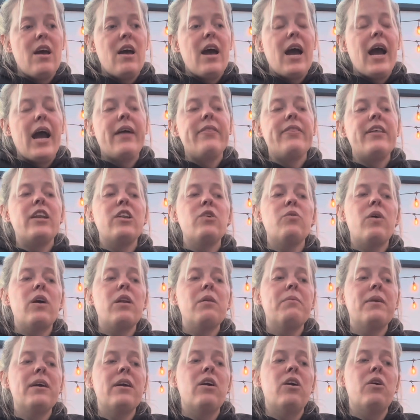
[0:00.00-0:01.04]
And then you want to
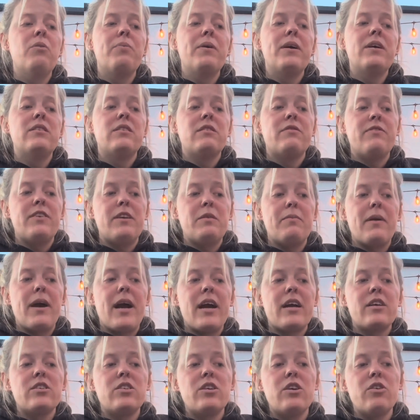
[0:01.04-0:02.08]
be open to
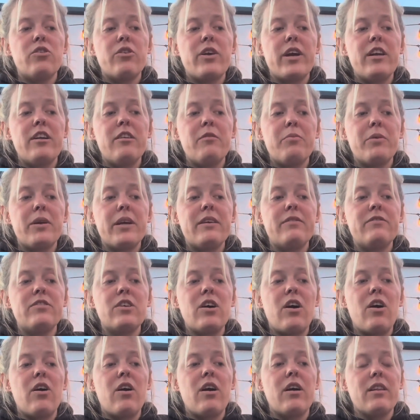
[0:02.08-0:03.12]
feedback. So creative briefs
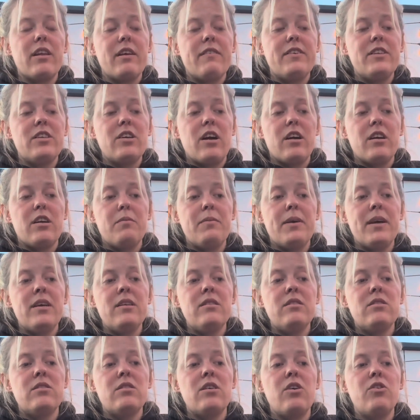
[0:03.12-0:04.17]
are living
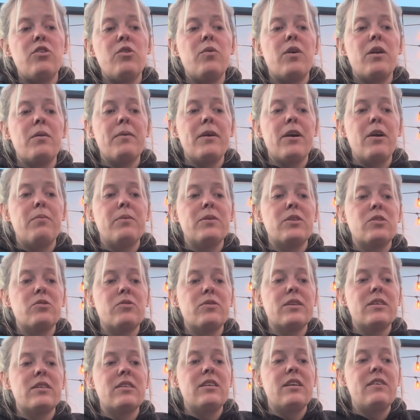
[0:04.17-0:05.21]
documents. So you want to be open to
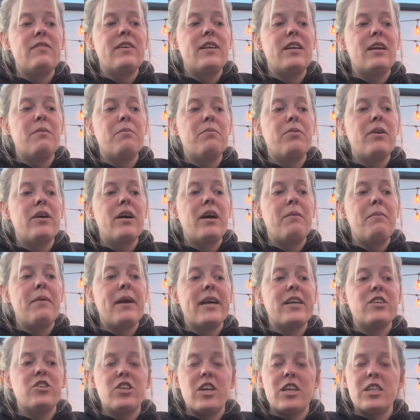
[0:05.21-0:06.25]
receiving input and make
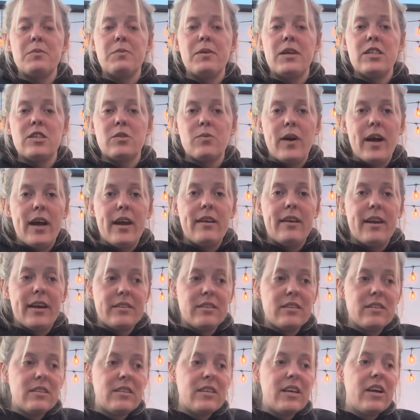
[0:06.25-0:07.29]
adjustments when
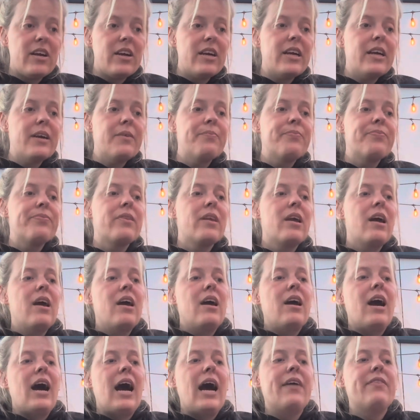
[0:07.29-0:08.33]
necessary.
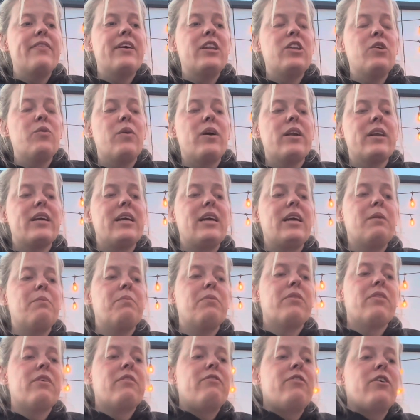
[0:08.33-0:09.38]
And then you want to
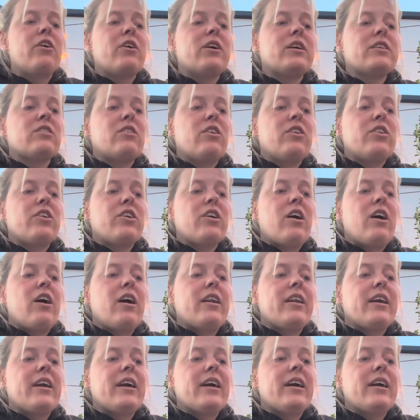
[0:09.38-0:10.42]
keep the focus on your
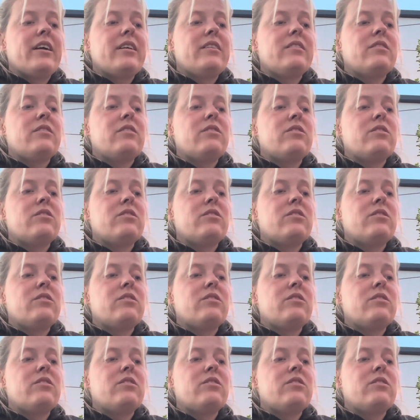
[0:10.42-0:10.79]
audience.